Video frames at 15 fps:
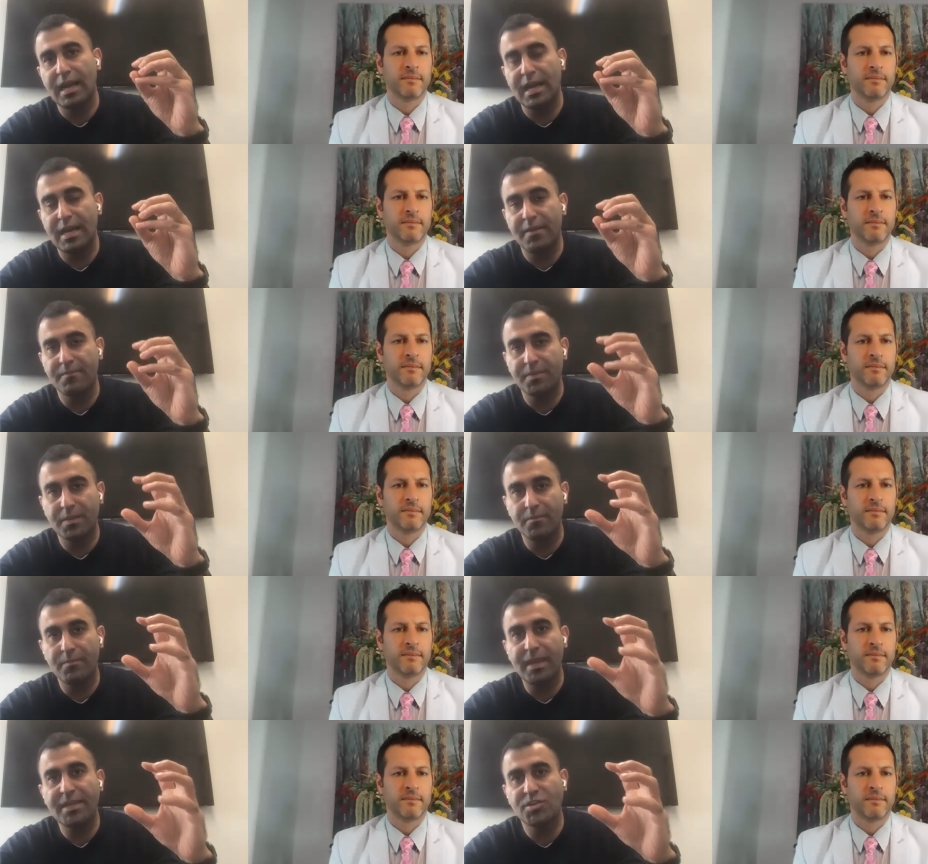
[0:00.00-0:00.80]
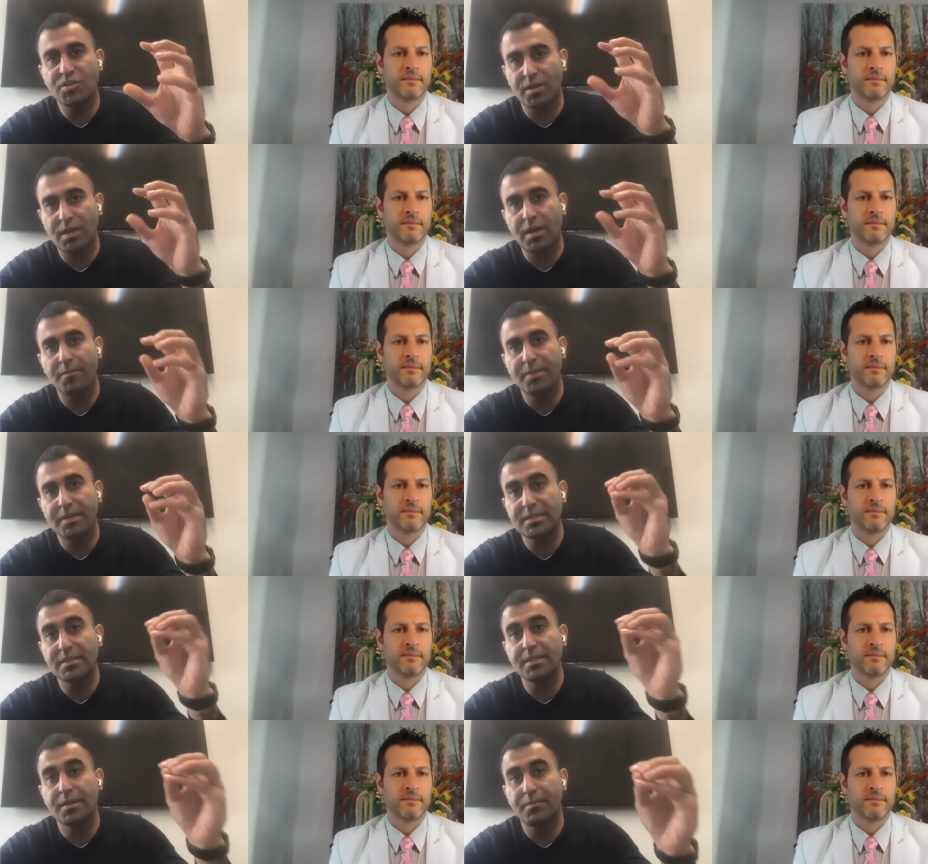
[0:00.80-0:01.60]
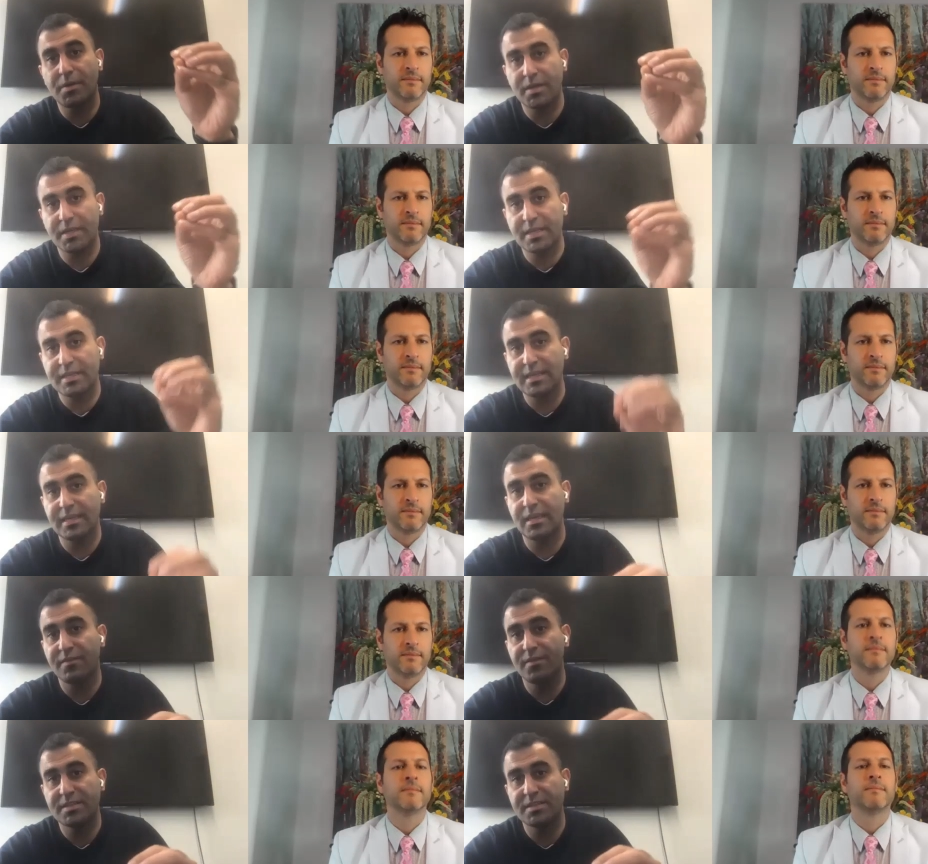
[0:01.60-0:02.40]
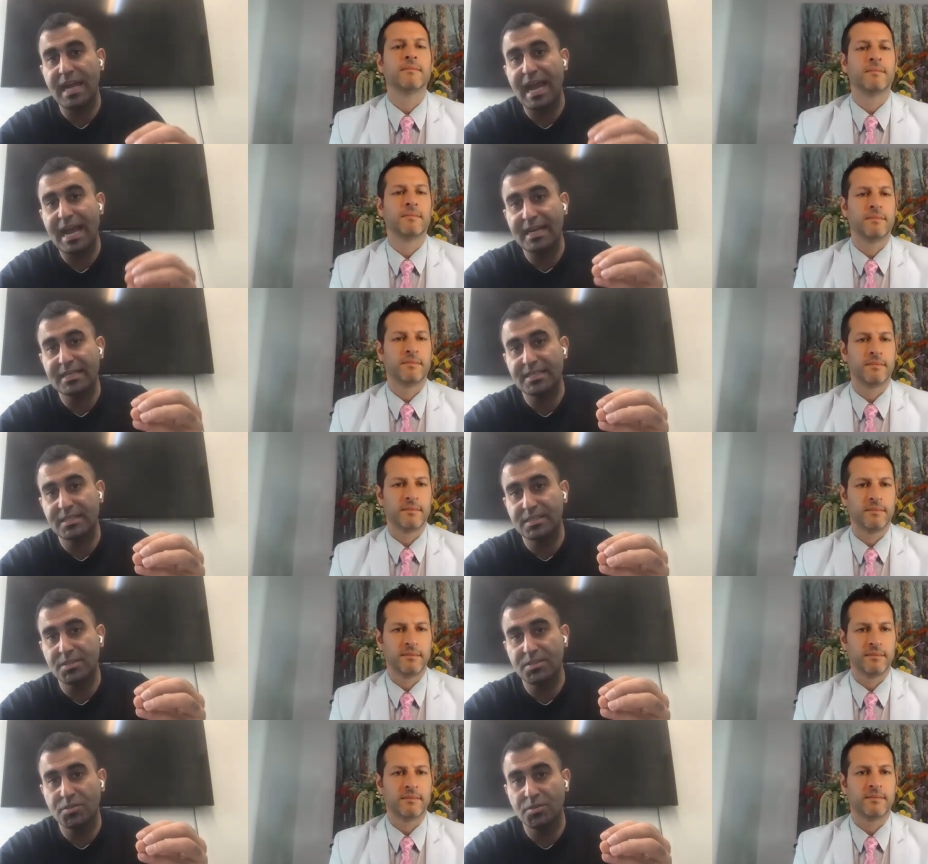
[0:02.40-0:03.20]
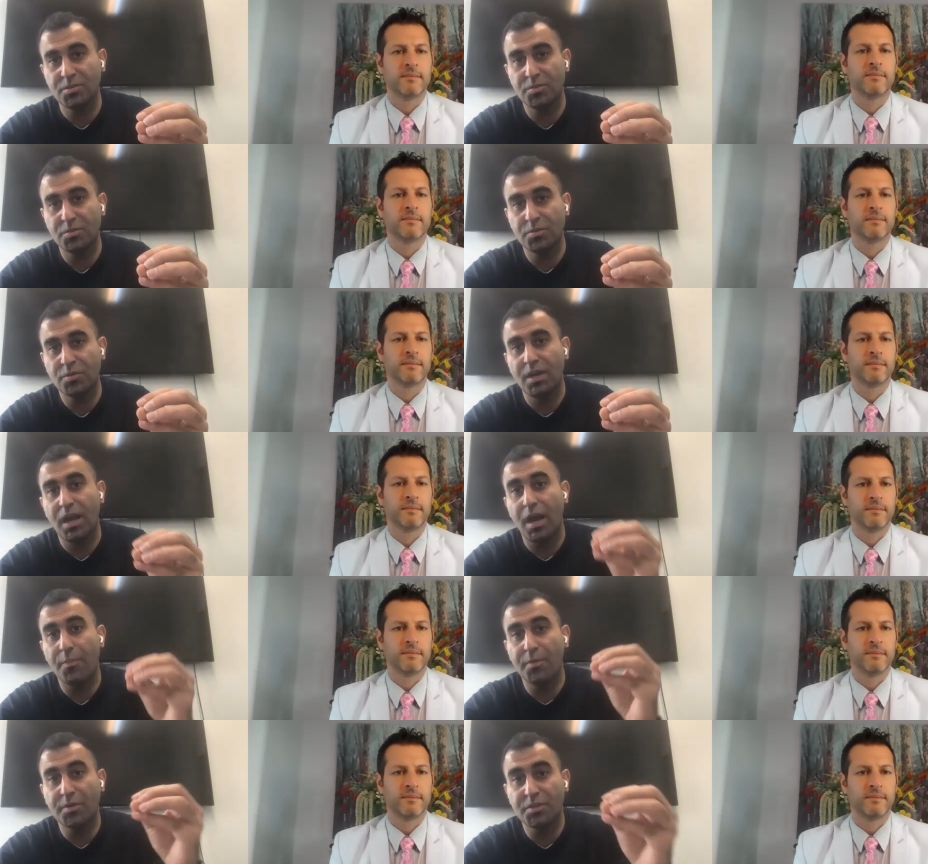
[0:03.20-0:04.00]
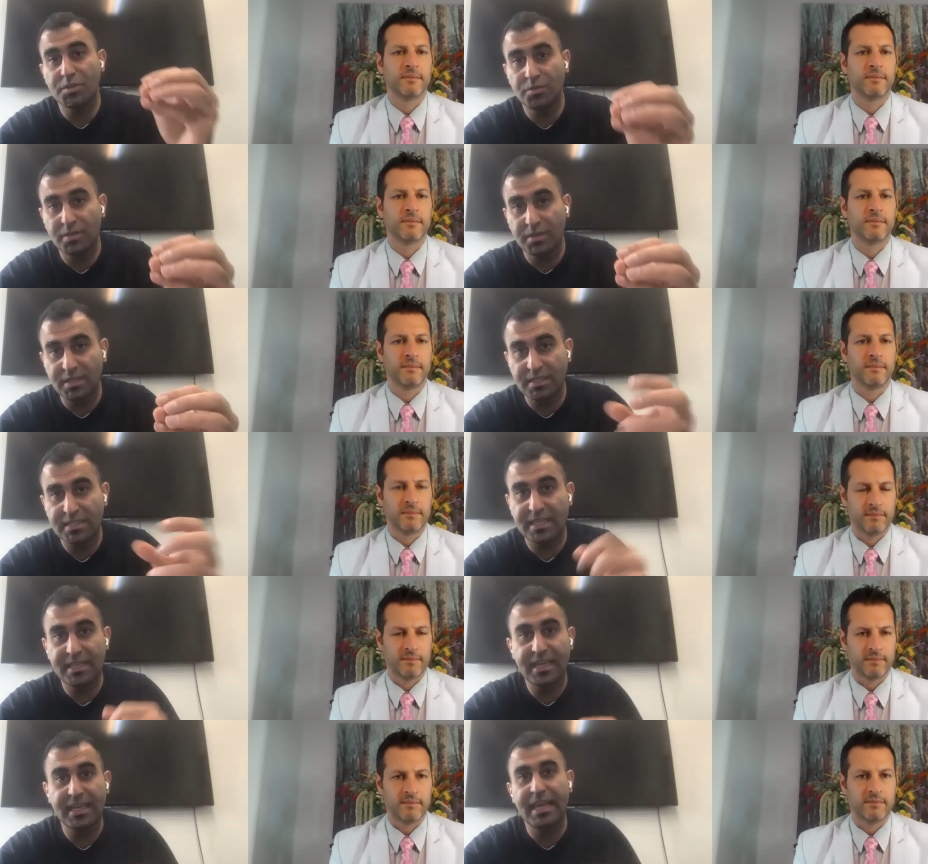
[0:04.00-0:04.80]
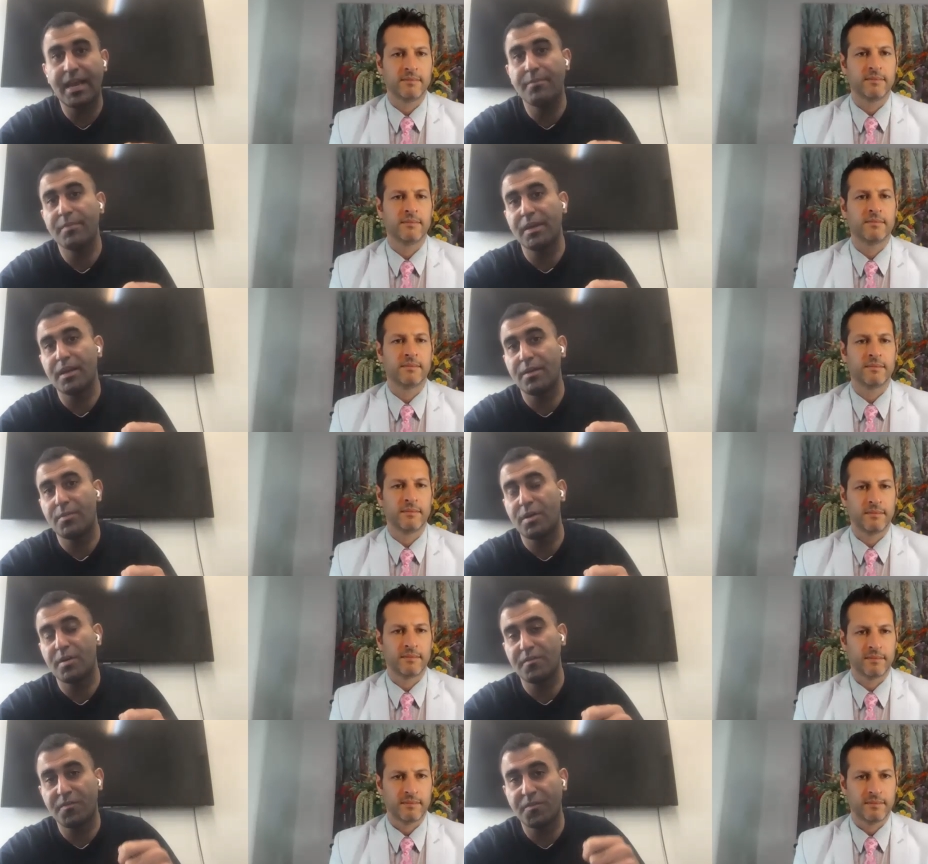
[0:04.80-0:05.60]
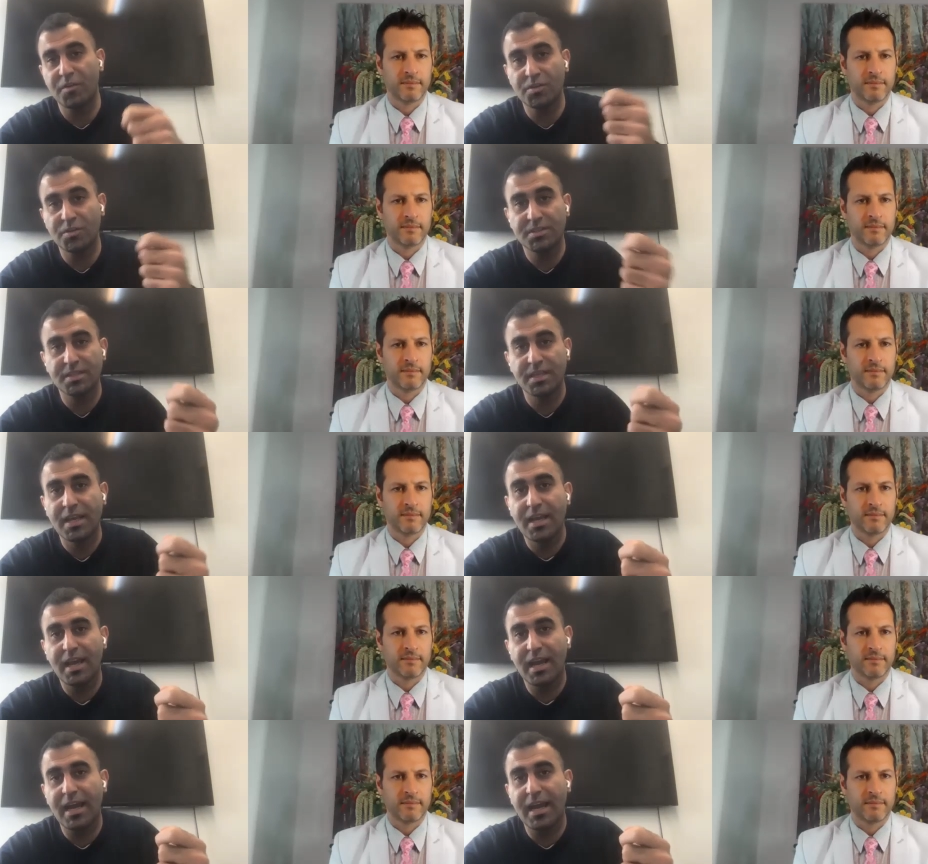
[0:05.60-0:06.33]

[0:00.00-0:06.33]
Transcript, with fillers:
Speaker 1: the major companies in the market that give us access to opportunities, and they can become our first